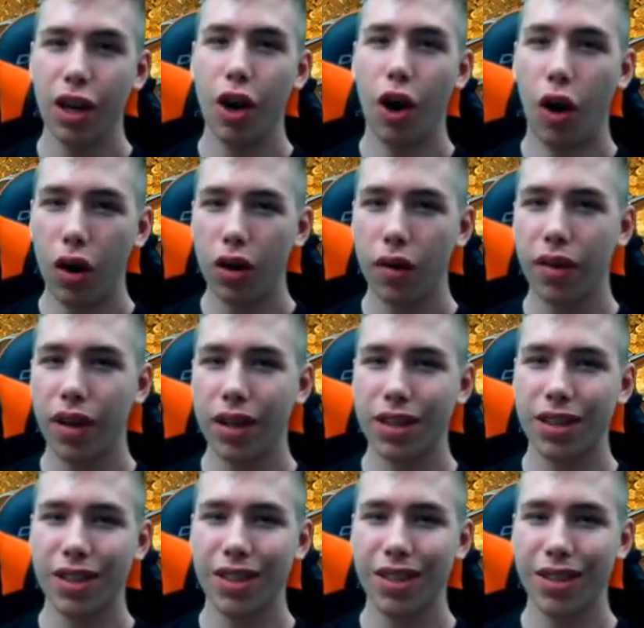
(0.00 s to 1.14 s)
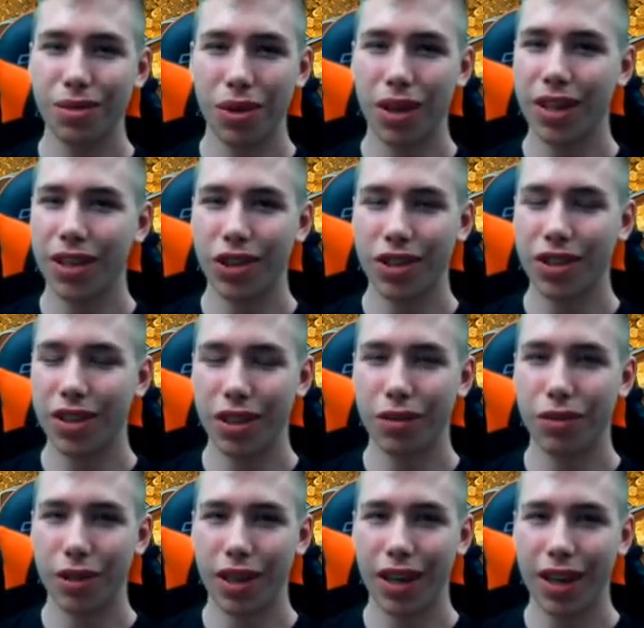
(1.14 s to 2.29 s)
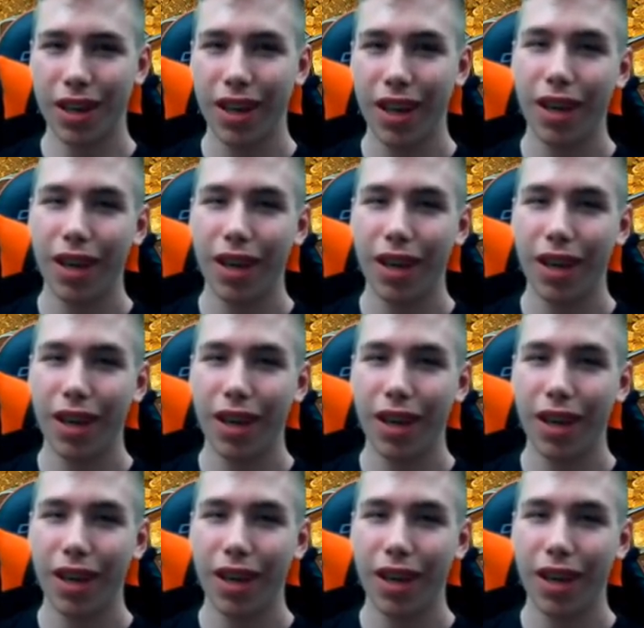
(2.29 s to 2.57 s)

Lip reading: All of that is really just a tier 4 deck.